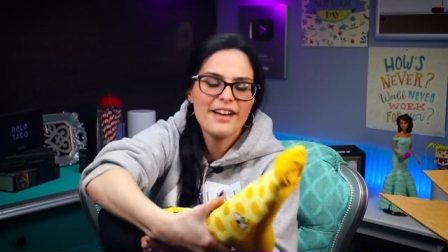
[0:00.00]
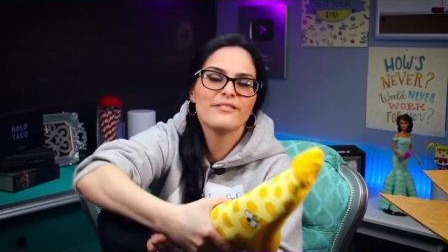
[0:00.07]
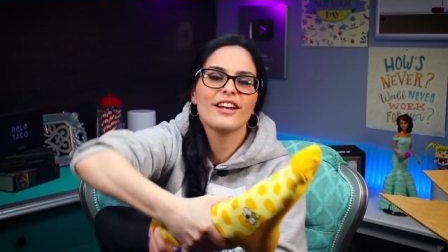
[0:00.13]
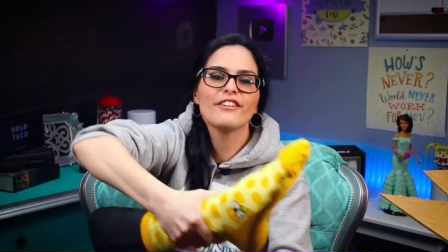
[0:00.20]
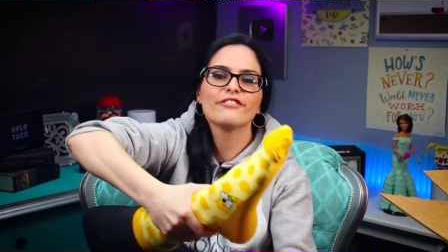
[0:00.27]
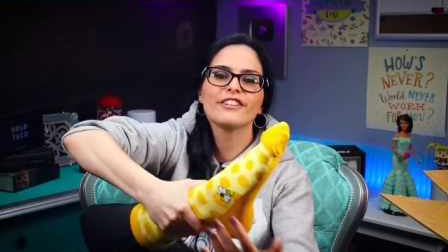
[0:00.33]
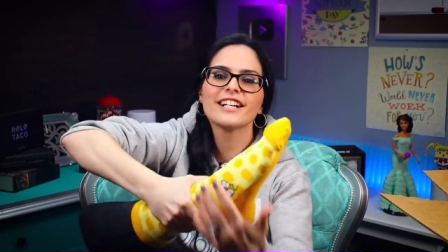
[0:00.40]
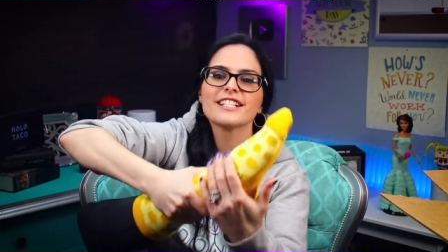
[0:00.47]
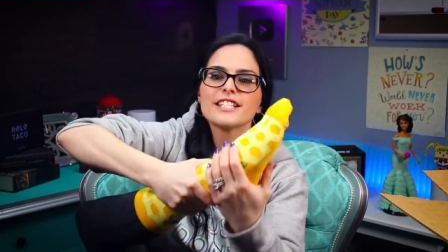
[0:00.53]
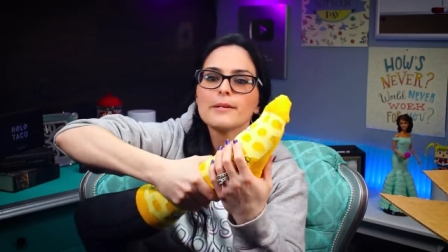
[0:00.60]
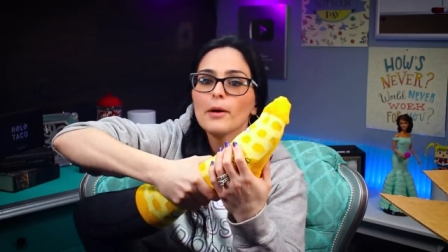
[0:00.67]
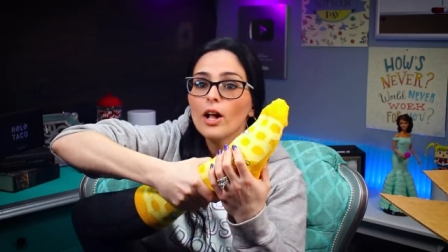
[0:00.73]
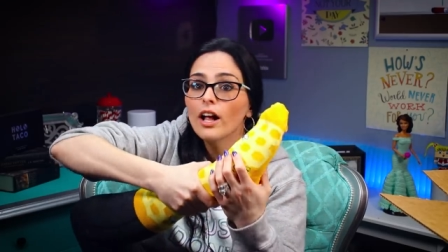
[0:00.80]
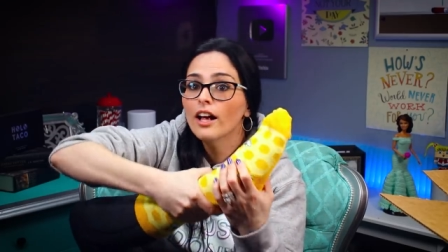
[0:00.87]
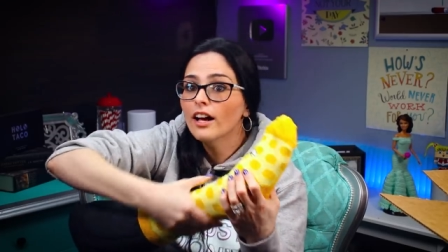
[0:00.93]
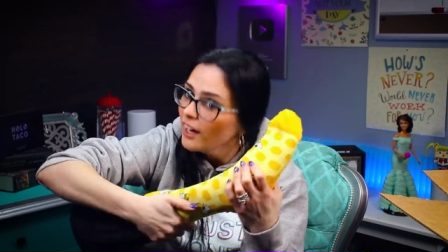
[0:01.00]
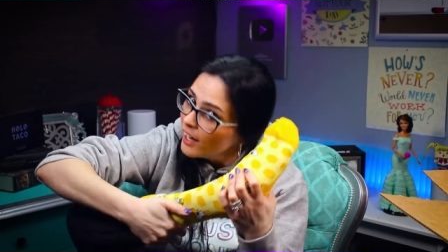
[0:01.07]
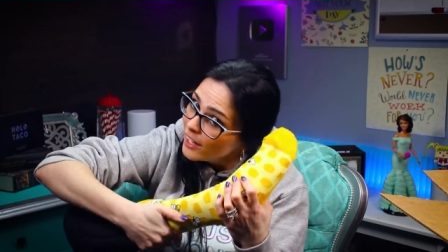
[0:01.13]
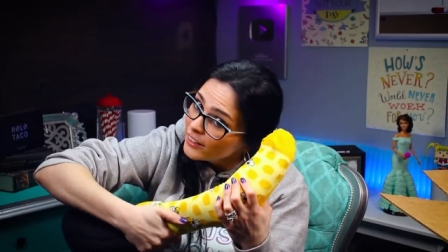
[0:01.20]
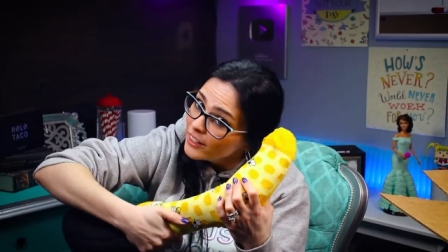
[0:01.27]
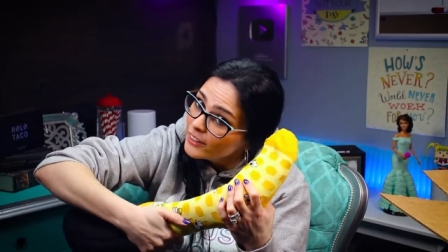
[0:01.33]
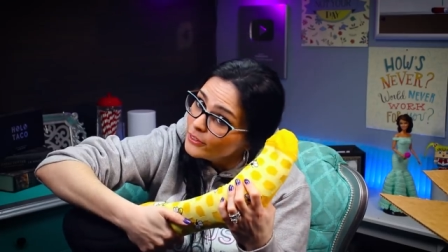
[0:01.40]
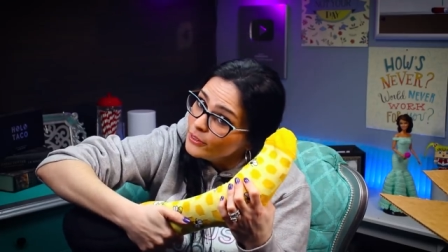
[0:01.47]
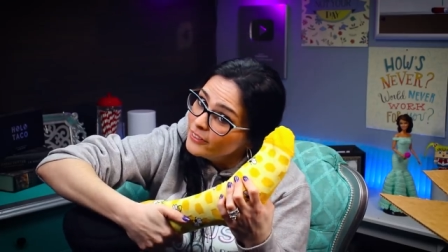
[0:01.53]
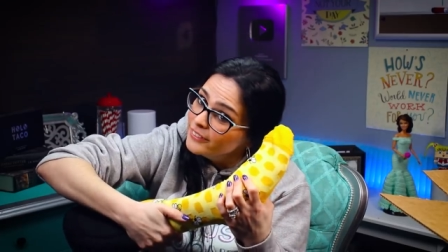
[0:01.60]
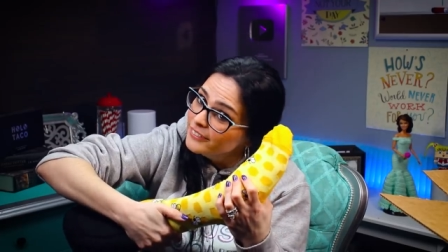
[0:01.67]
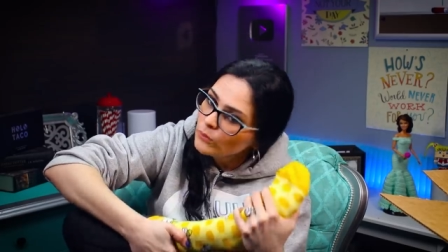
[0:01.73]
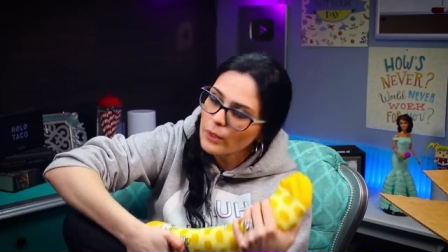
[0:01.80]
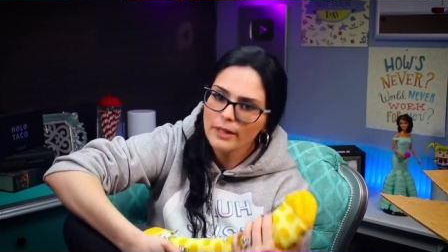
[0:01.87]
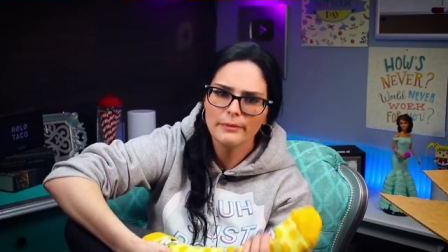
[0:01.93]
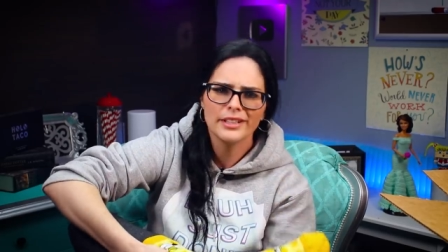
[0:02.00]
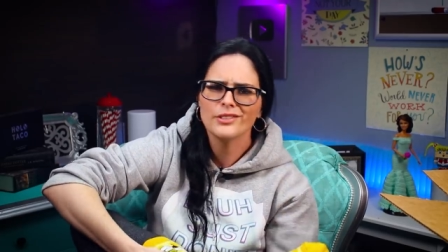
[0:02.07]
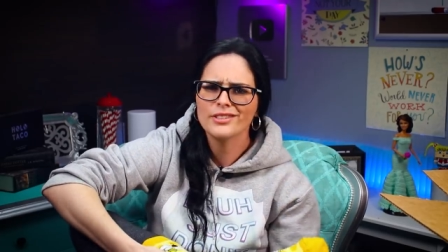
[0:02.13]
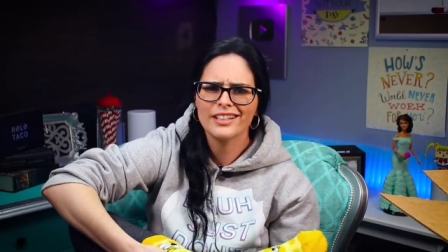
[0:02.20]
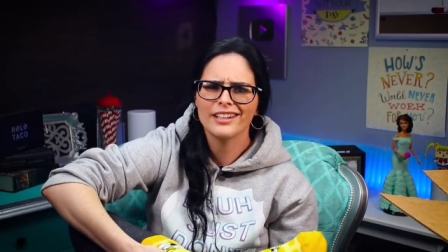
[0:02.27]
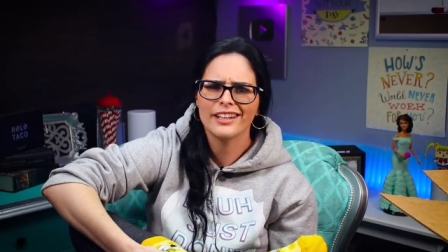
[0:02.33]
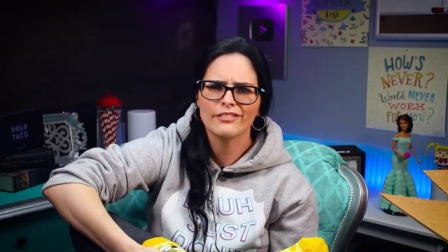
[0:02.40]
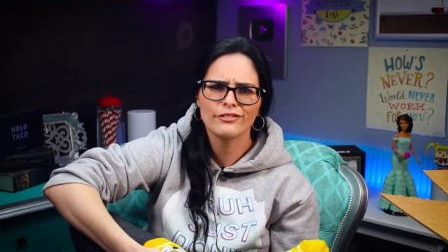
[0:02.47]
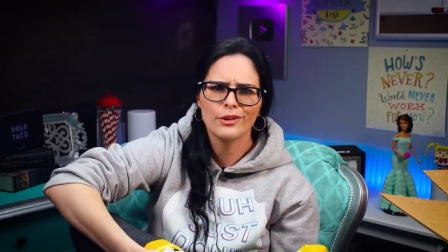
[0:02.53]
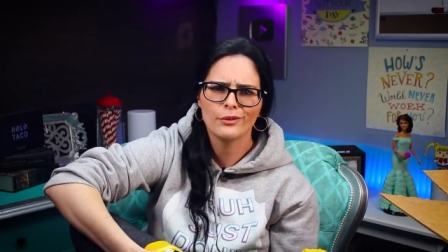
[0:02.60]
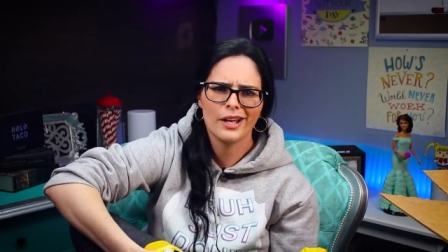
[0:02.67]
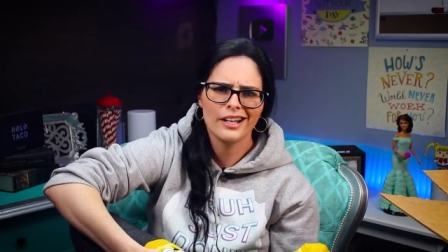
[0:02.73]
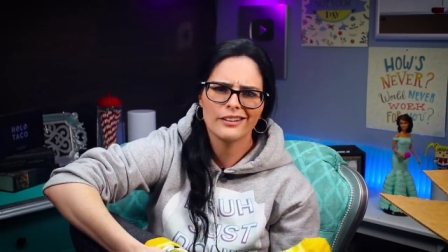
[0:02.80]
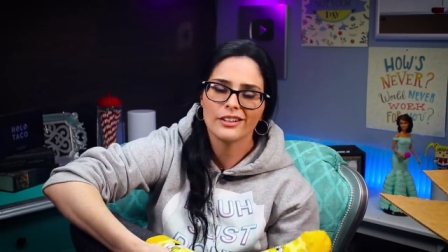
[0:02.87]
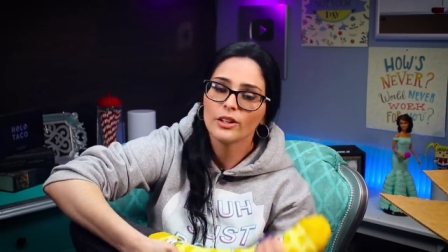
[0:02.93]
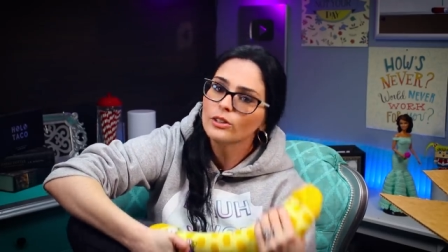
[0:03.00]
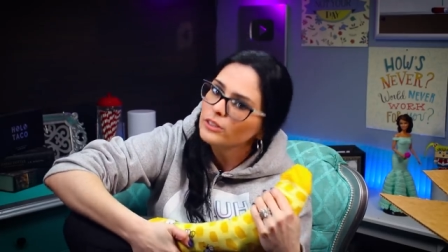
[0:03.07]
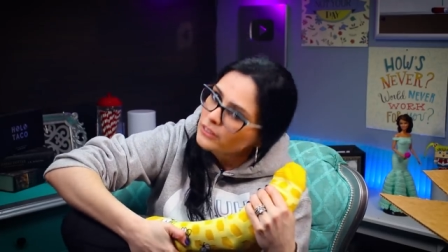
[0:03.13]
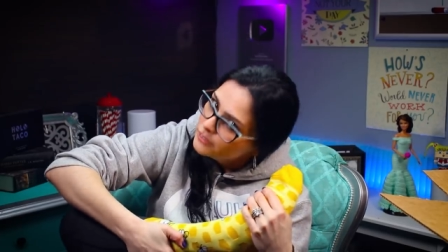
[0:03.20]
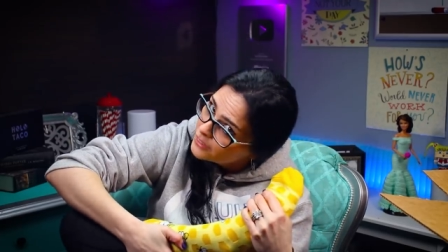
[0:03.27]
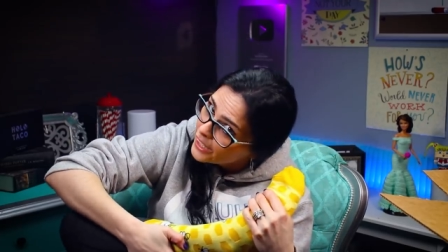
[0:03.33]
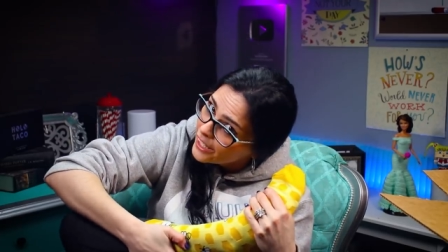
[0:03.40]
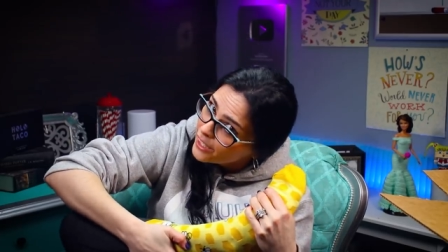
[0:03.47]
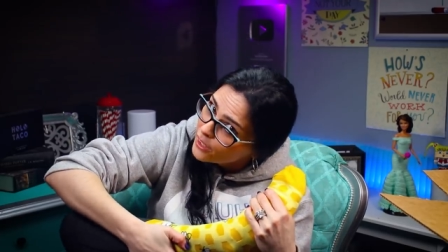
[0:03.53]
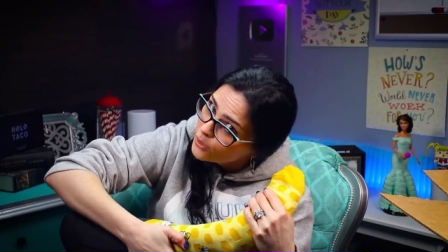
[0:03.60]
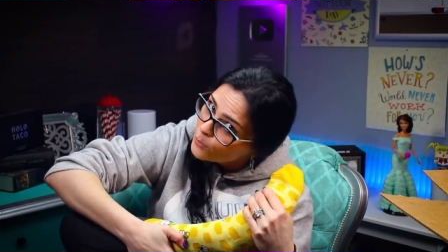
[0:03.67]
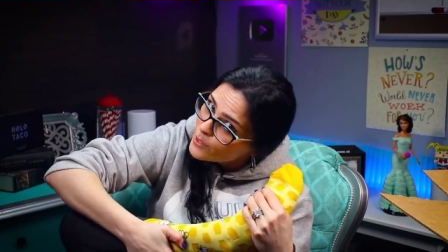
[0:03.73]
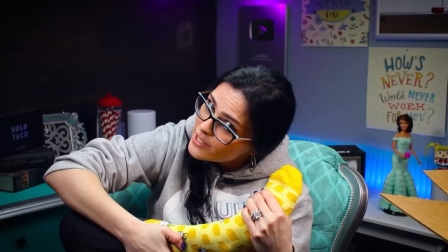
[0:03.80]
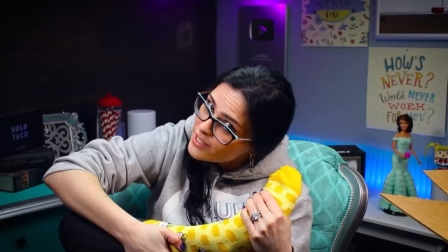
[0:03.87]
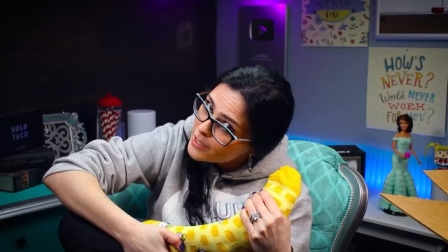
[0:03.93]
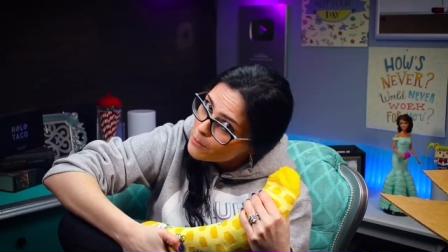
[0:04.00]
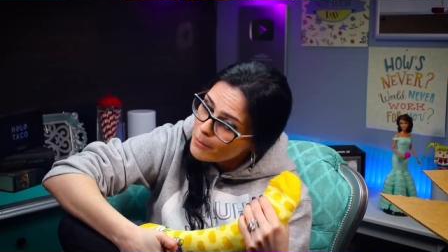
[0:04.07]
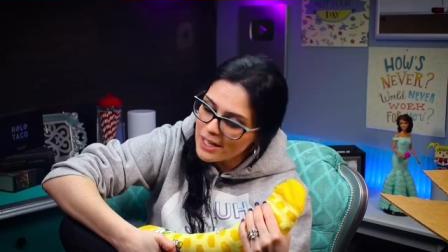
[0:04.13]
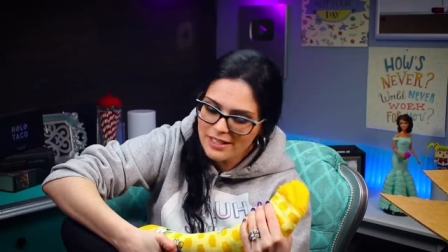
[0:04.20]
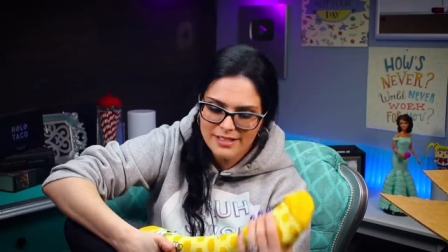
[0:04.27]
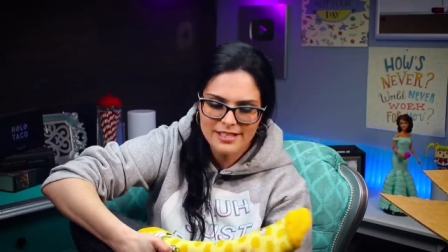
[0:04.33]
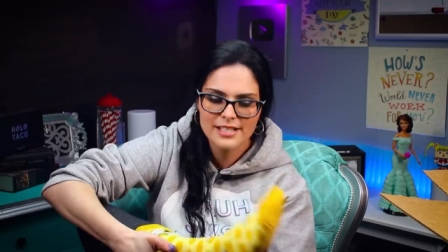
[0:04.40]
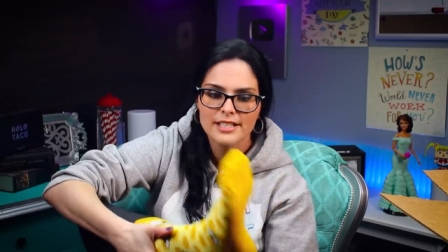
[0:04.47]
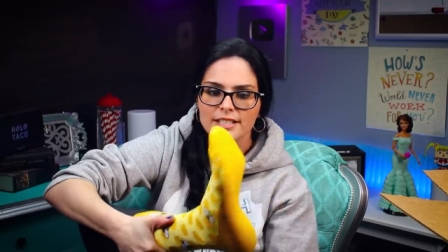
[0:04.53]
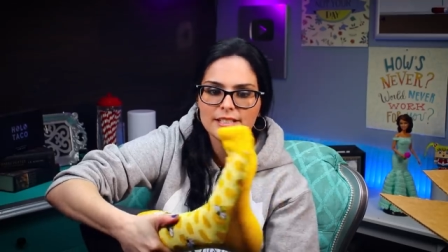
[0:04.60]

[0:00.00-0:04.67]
I'm not flexible. Hello? Why am I using it like a phone? I don't know. Hey, what's the buzz?